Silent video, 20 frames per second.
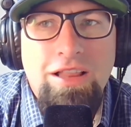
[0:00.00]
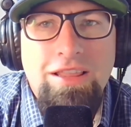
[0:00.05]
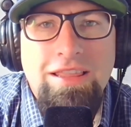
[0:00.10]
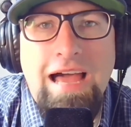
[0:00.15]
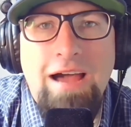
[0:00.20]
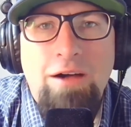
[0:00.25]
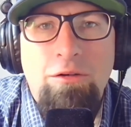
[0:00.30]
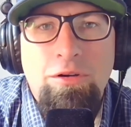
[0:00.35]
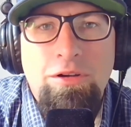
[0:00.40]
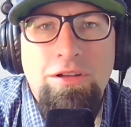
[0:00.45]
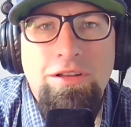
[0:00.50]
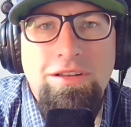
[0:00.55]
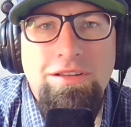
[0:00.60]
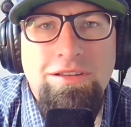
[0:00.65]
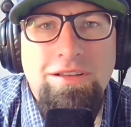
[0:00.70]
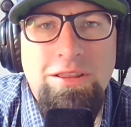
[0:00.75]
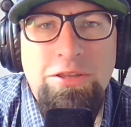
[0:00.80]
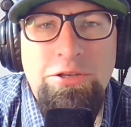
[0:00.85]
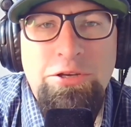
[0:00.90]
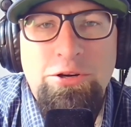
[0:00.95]

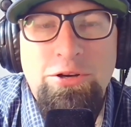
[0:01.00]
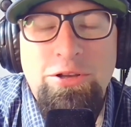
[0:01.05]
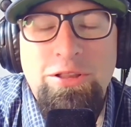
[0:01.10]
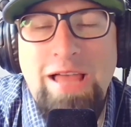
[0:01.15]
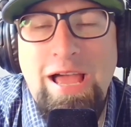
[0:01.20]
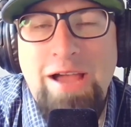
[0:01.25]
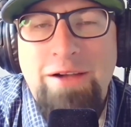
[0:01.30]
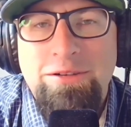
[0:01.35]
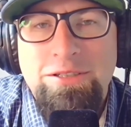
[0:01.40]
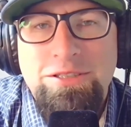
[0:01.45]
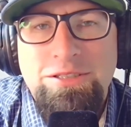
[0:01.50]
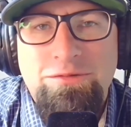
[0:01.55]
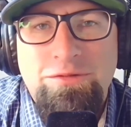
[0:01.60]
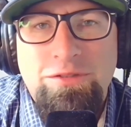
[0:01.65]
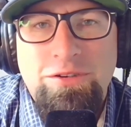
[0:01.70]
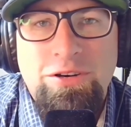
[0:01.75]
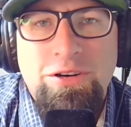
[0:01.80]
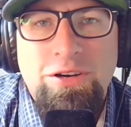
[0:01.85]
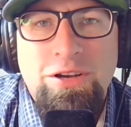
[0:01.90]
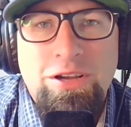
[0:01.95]
allowance
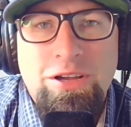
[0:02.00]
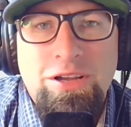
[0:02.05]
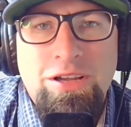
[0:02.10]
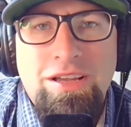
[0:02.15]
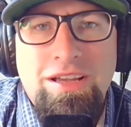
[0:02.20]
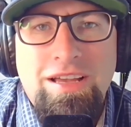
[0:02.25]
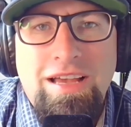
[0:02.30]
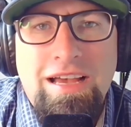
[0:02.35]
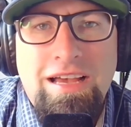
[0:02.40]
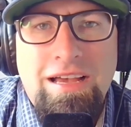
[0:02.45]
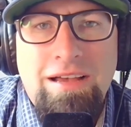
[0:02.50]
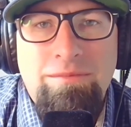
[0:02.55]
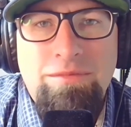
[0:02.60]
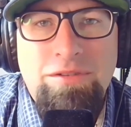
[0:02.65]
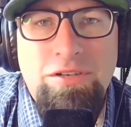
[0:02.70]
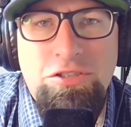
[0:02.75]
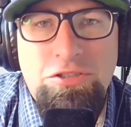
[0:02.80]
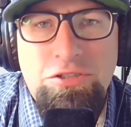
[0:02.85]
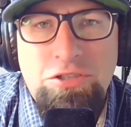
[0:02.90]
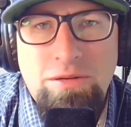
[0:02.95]
for
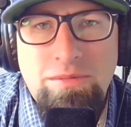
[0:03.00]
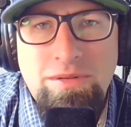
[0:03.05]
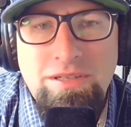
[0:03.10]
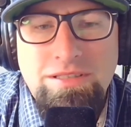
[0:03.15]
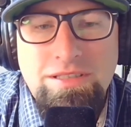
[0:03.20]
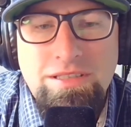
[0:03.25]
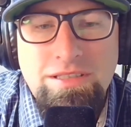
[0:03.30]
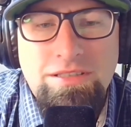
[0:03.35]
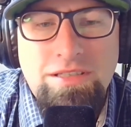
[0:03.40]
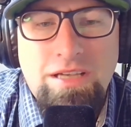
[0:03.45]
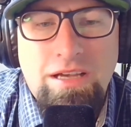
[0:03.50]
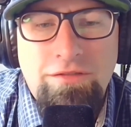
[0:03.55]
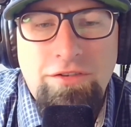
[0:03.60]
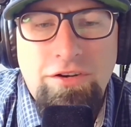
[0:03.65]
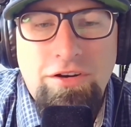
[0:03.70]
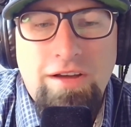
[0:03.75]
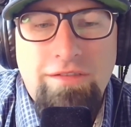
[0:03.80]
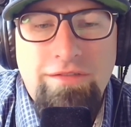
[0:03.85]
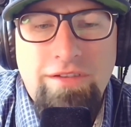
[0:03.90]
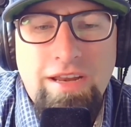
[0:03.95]
disturbances of
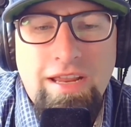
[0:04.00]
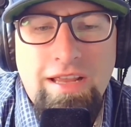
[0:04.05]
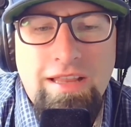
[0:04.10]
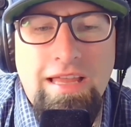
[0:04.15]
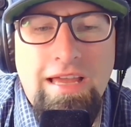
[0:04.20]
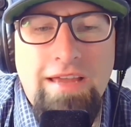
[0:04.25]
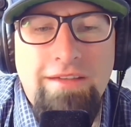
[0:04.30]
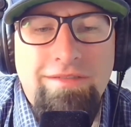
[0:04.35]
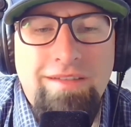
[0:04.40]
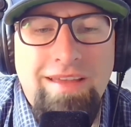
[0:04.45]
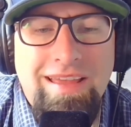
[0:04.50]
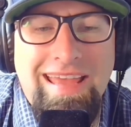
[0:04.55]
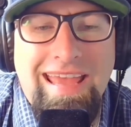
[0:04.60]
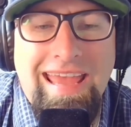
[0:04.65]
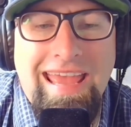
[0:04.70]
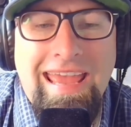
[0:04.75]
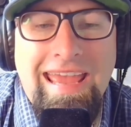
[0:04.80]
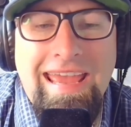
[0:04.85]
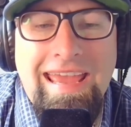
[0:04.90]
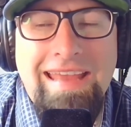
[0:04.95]
your everyday life.
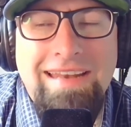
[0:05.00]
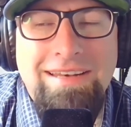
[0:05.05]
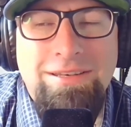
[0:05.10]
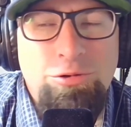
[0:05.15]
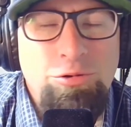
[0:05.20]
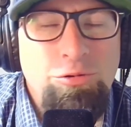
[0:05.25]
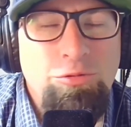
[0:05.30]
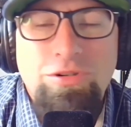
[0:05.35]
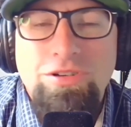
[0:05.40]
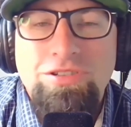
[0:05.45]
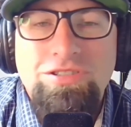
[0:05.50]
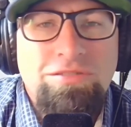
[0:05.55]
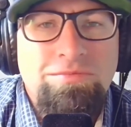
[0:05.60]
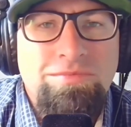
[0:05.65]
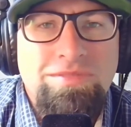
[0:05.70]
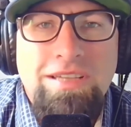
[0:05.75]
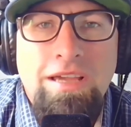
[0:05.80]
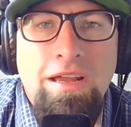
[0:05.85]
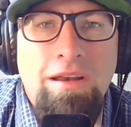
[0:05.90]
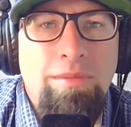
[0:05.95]
And tourism
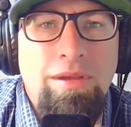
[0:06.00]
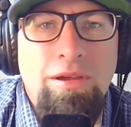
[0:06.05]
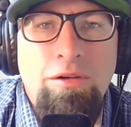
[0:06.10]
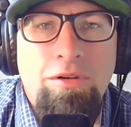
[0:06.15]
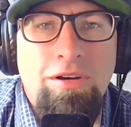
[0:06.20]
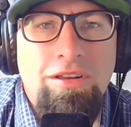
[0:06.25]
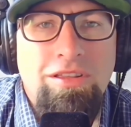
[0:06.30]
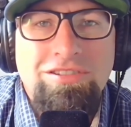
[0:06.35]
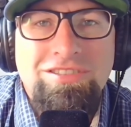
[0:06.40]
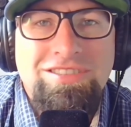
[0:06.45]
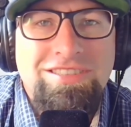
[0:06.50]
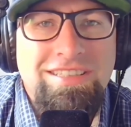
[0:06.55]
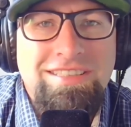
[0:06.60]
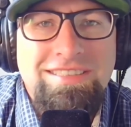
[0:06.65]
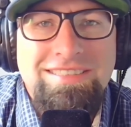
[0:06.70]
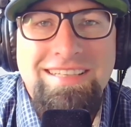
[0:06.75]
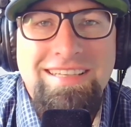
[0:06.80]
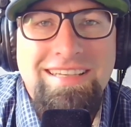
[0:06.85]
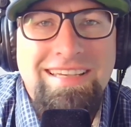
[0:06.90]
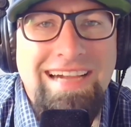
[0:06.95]
is going to be one of those
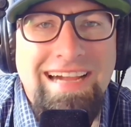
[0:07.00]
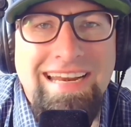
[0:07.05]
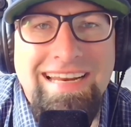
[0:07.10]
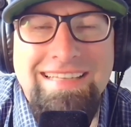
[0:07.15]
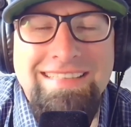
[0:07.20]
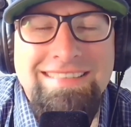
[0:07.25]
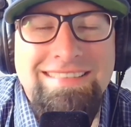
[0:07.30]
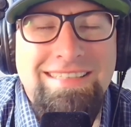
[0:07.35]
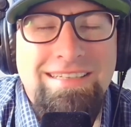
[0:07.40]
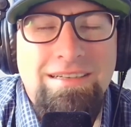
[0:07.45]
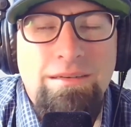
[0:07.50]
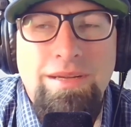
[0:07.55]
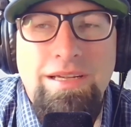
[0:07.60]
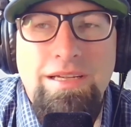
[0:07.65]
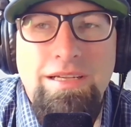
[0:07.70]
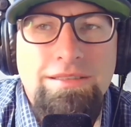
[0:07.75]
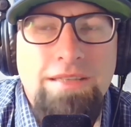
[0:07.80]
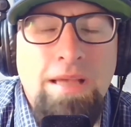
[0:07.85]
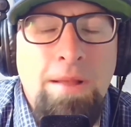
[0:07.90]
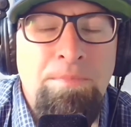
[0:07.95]
things that you got to consider,
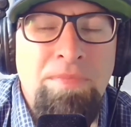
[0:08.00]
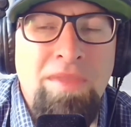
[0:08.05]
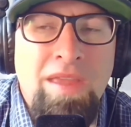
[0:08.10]
because